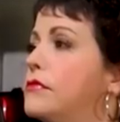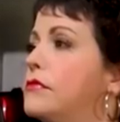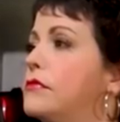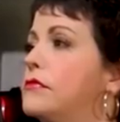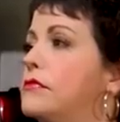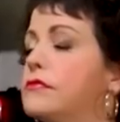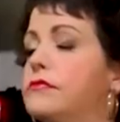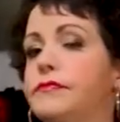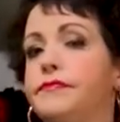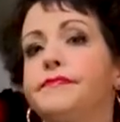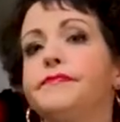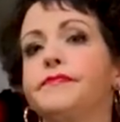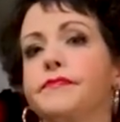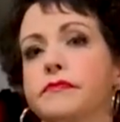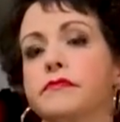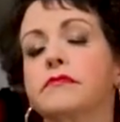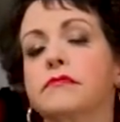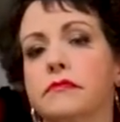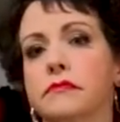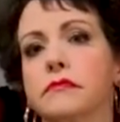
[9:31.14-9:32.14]

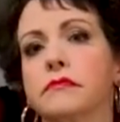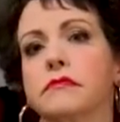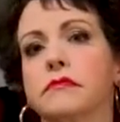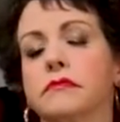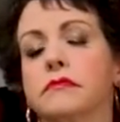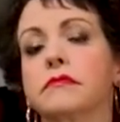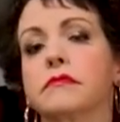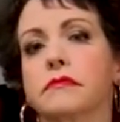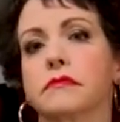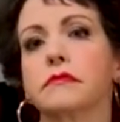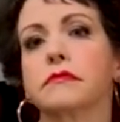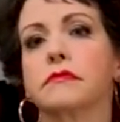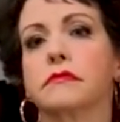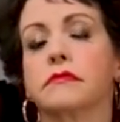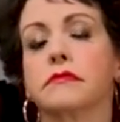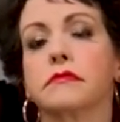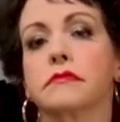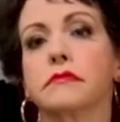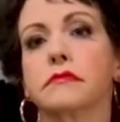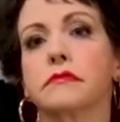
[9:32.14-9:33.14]

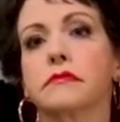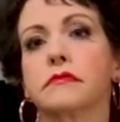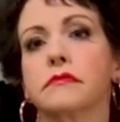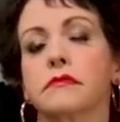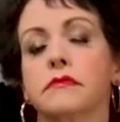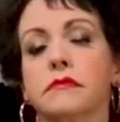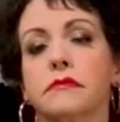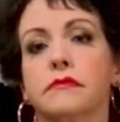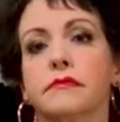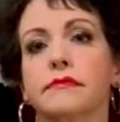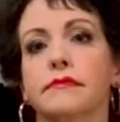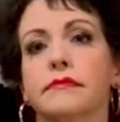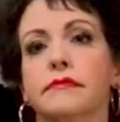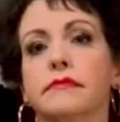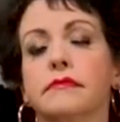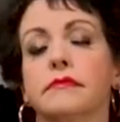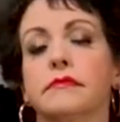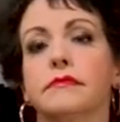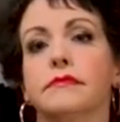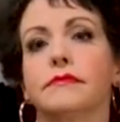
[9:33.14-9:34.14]

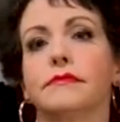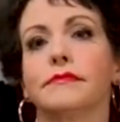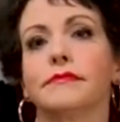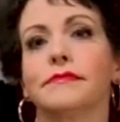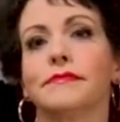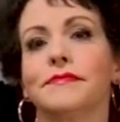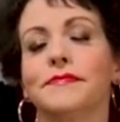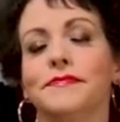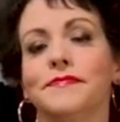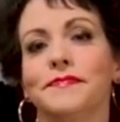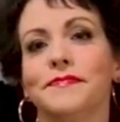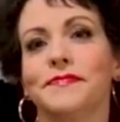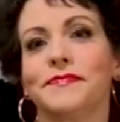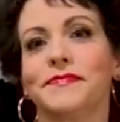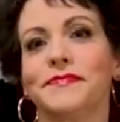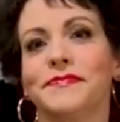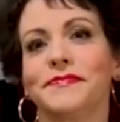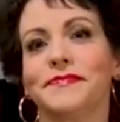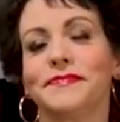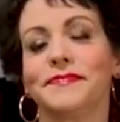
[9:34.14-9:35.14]

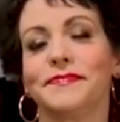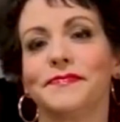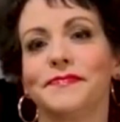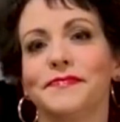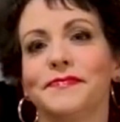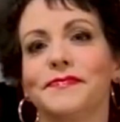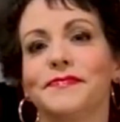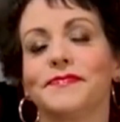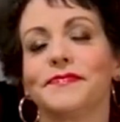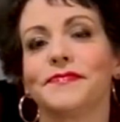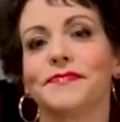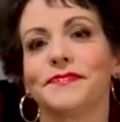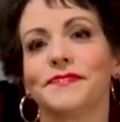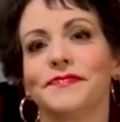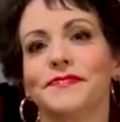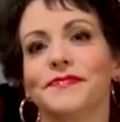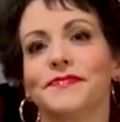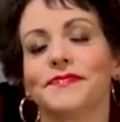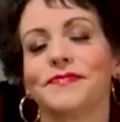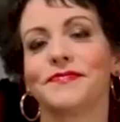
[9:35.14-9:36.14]

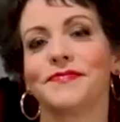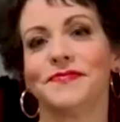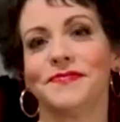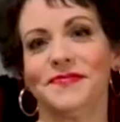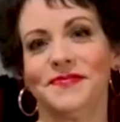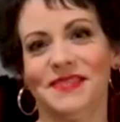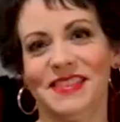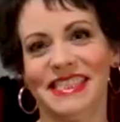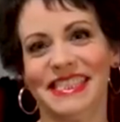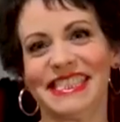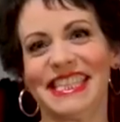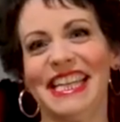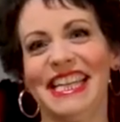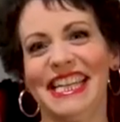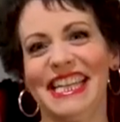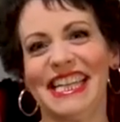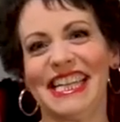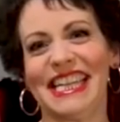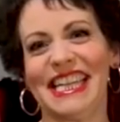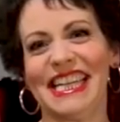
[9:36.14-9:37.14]

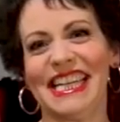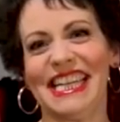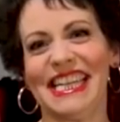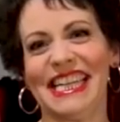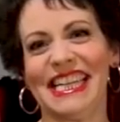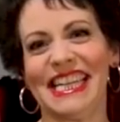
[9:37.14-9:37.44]
This person isn't speaking.